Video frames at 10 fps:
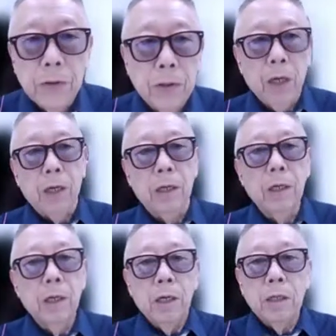today.
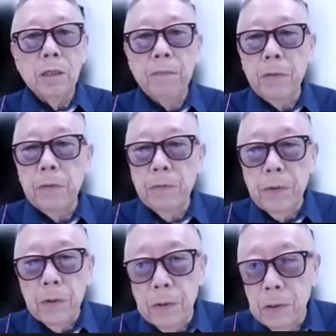It's very,
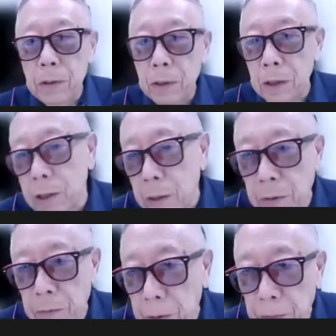very, it's going to
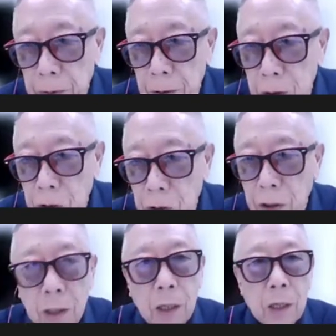be very, very
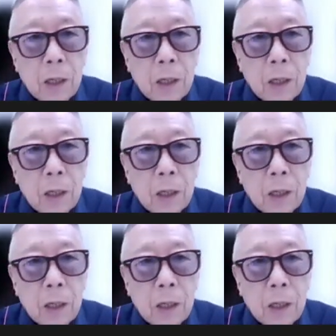interesting.